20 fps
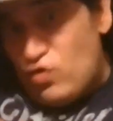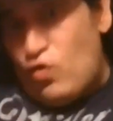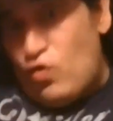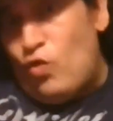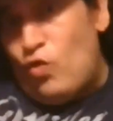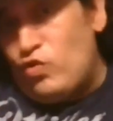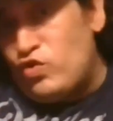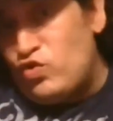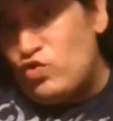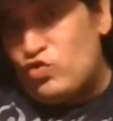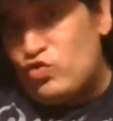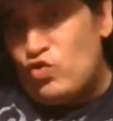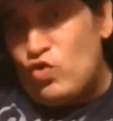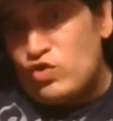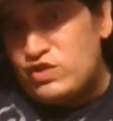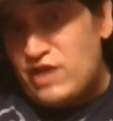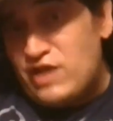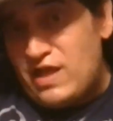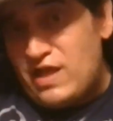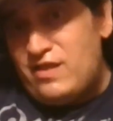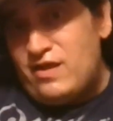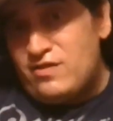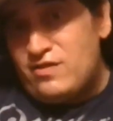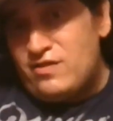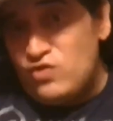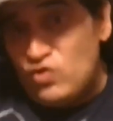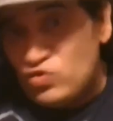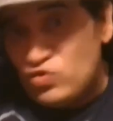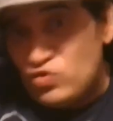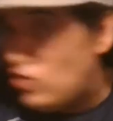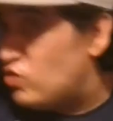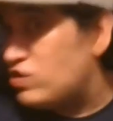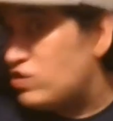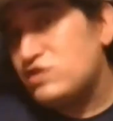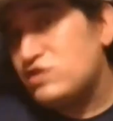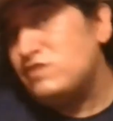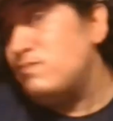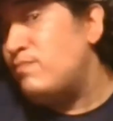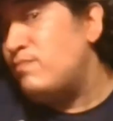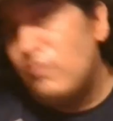holding your dog so that your dog
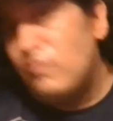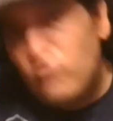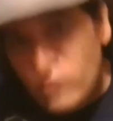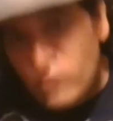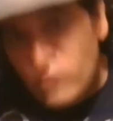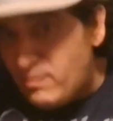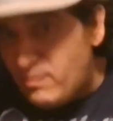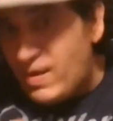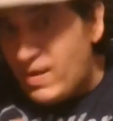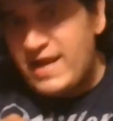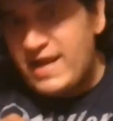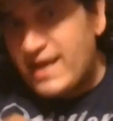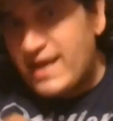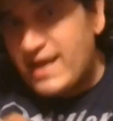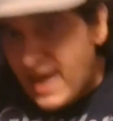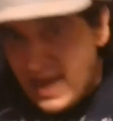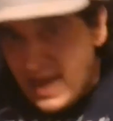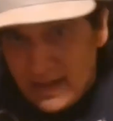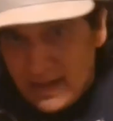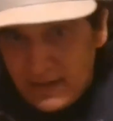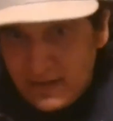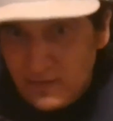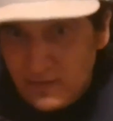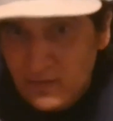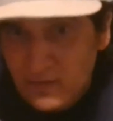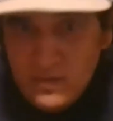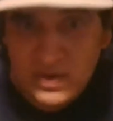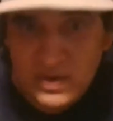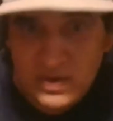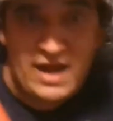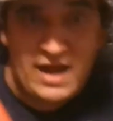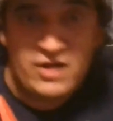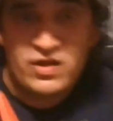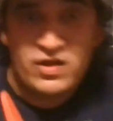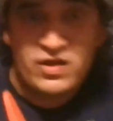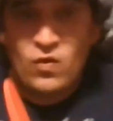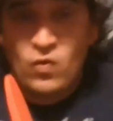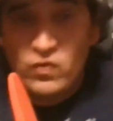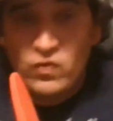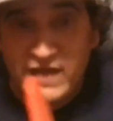doesn't rebite again, get on that
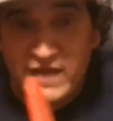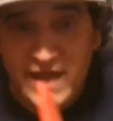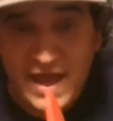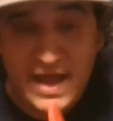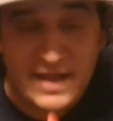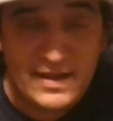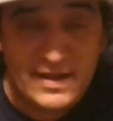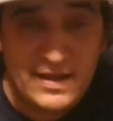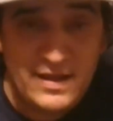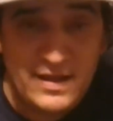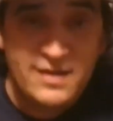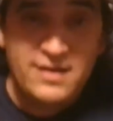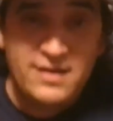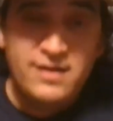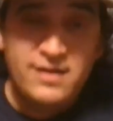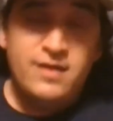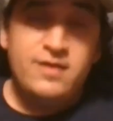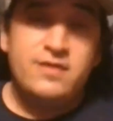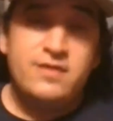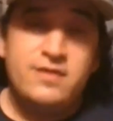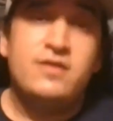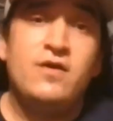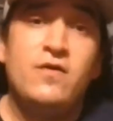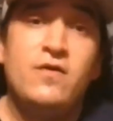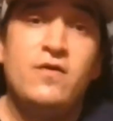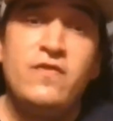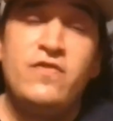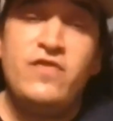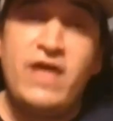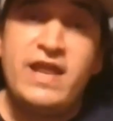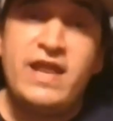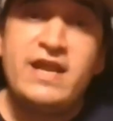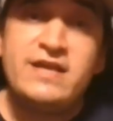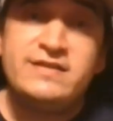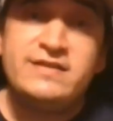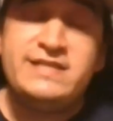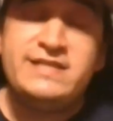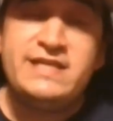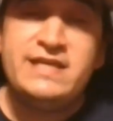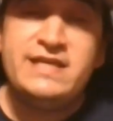hold again. So that is
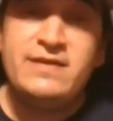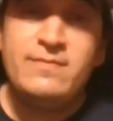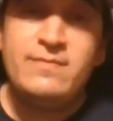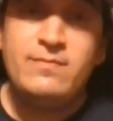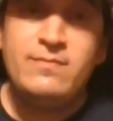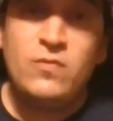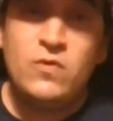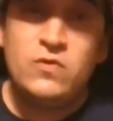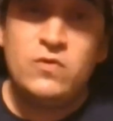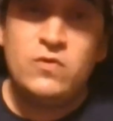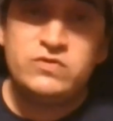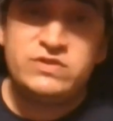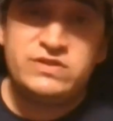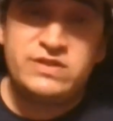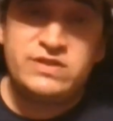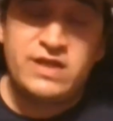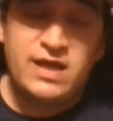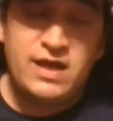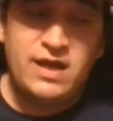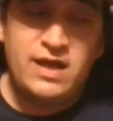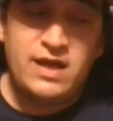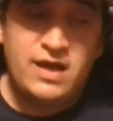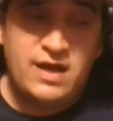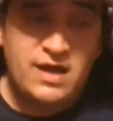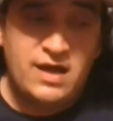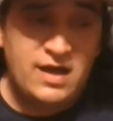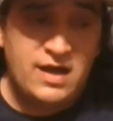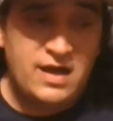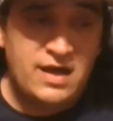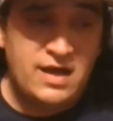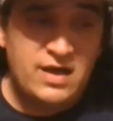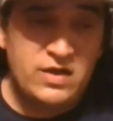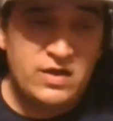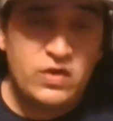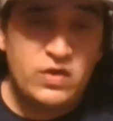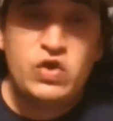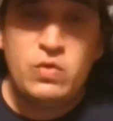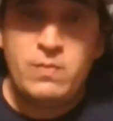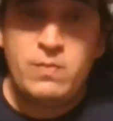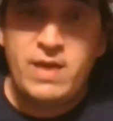the most
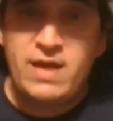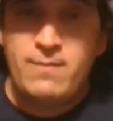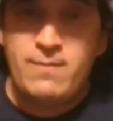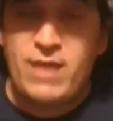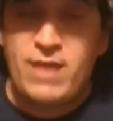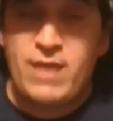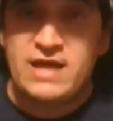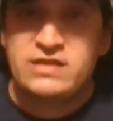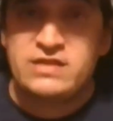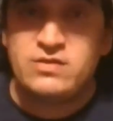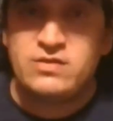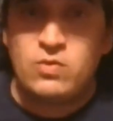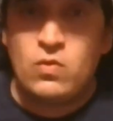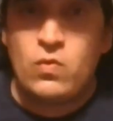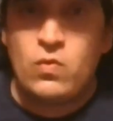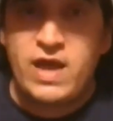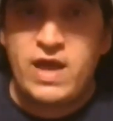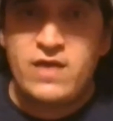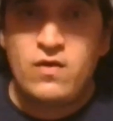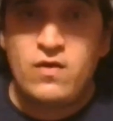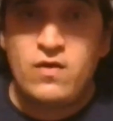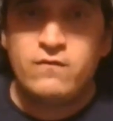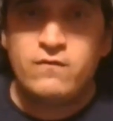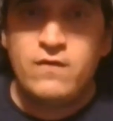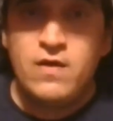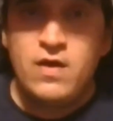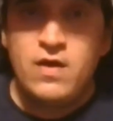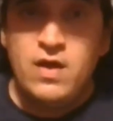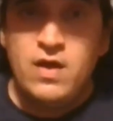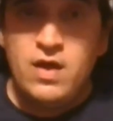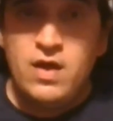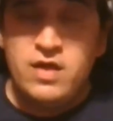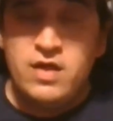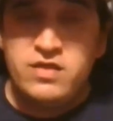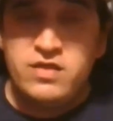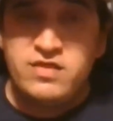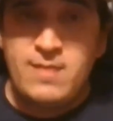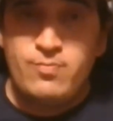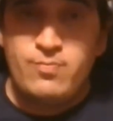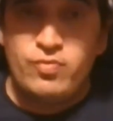humane possible way of
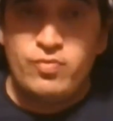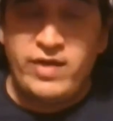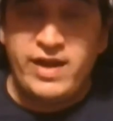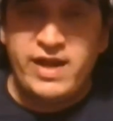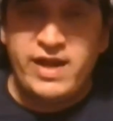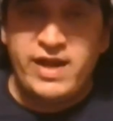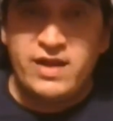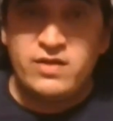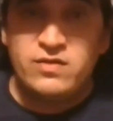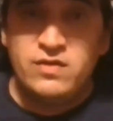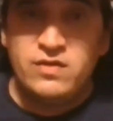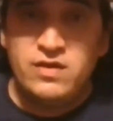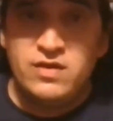separating